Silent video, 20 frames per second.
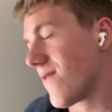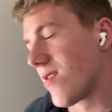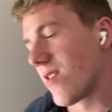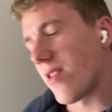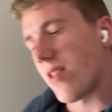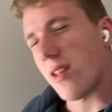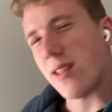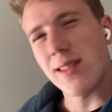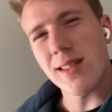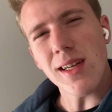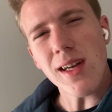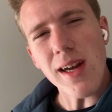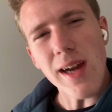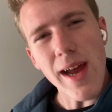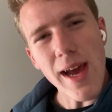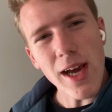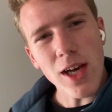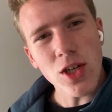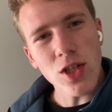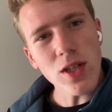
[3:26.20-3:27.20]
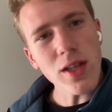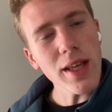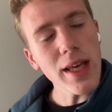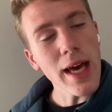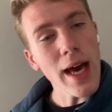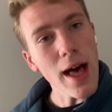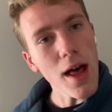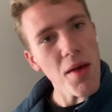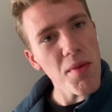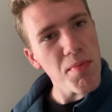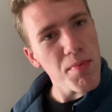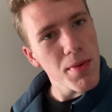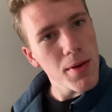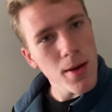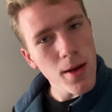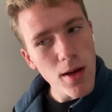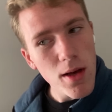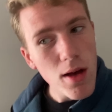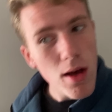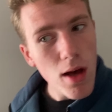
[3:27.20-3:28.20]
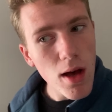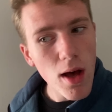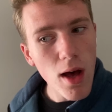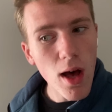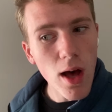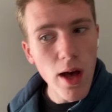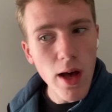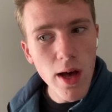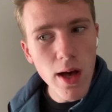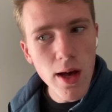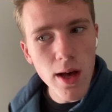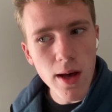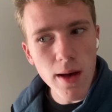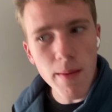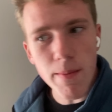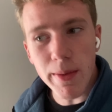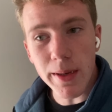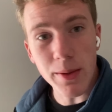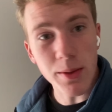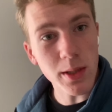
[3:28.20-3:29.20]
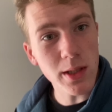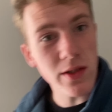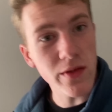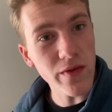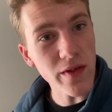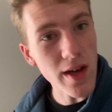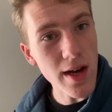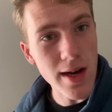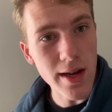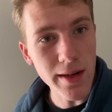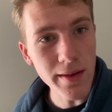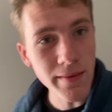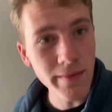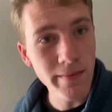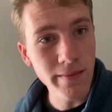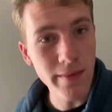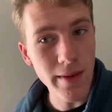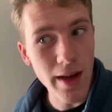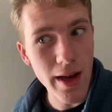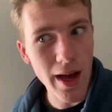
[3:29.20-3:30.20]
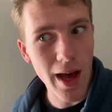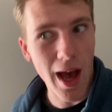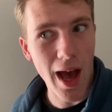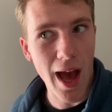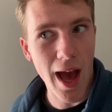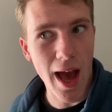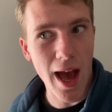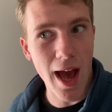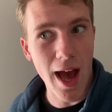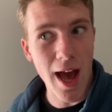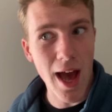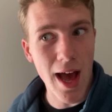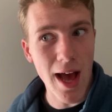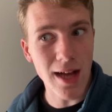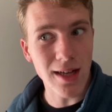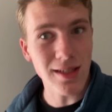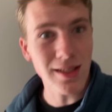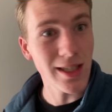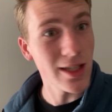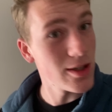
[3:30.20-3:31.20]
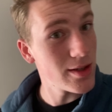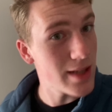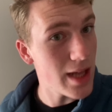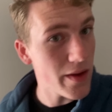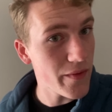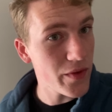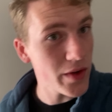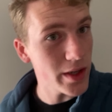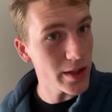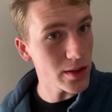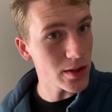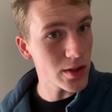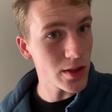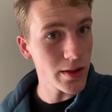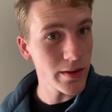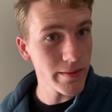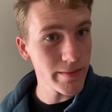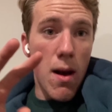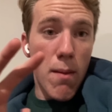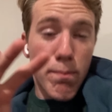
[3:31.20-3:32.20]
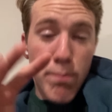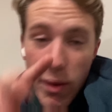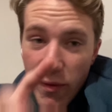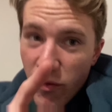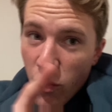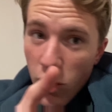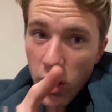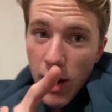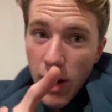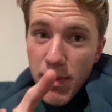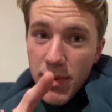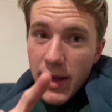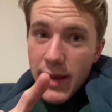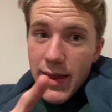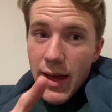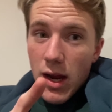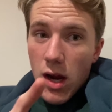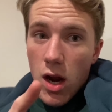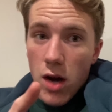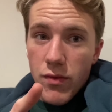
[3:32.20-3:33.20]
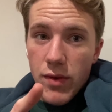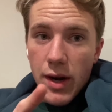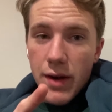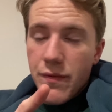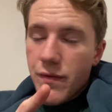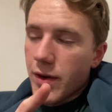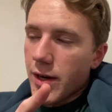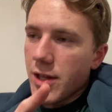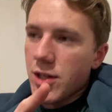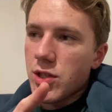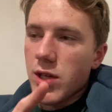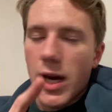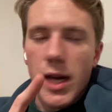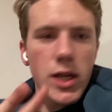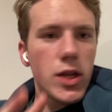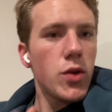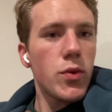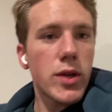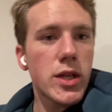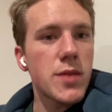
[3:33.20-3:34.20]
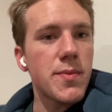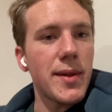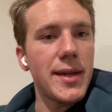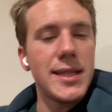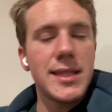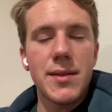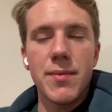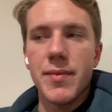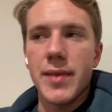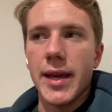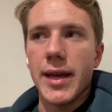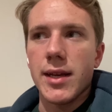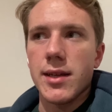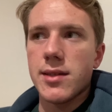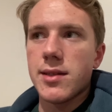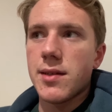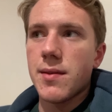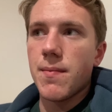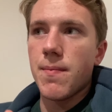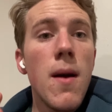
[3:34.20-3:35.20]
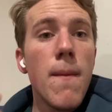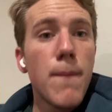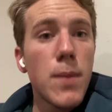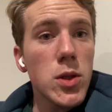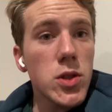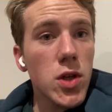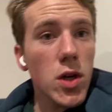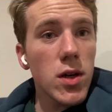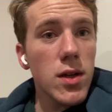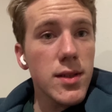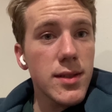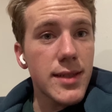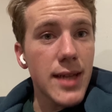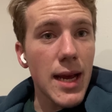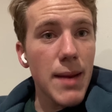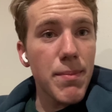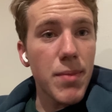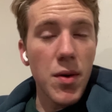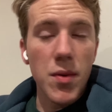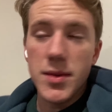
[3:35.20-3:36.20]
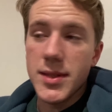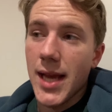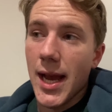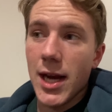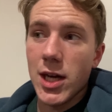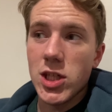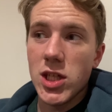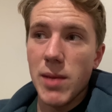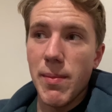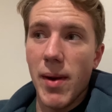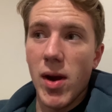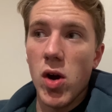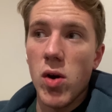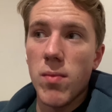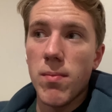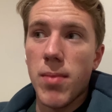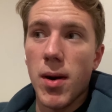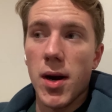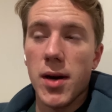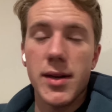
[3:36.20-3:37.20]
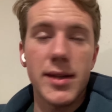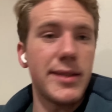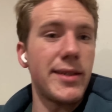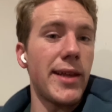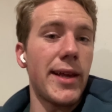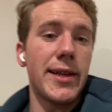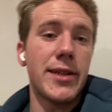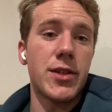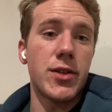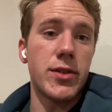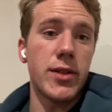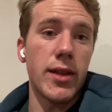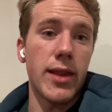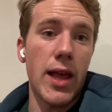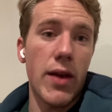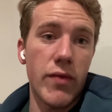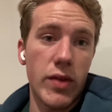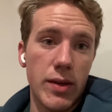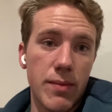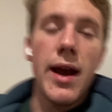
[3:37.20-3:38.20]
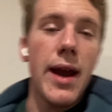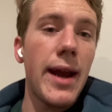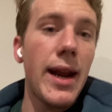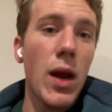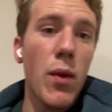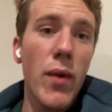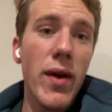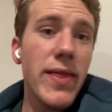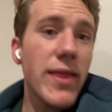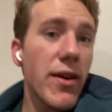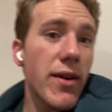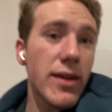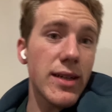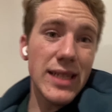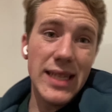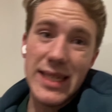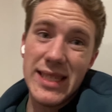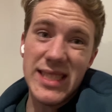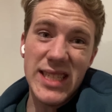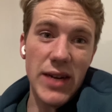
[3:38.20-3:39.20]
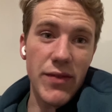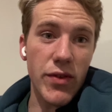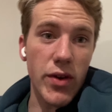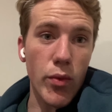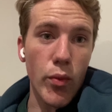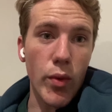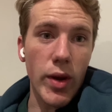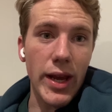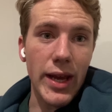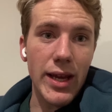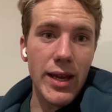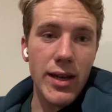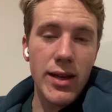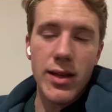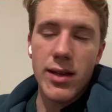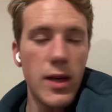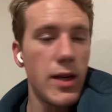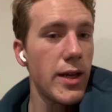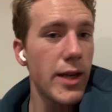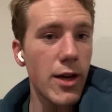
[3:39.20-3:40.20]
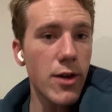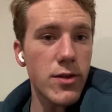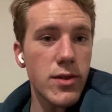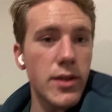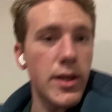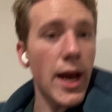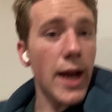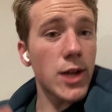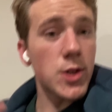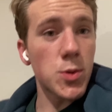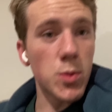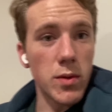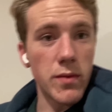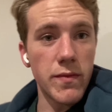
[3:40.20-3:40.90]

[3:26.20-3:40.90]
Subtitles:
This didn't actually help, but it was fun, and here's that footage. Before I play that on-ride footage, I need to explain some things. Busch Gardens Tampa was actually my home park until I turned 11, and I went there at least every week. Here's an actual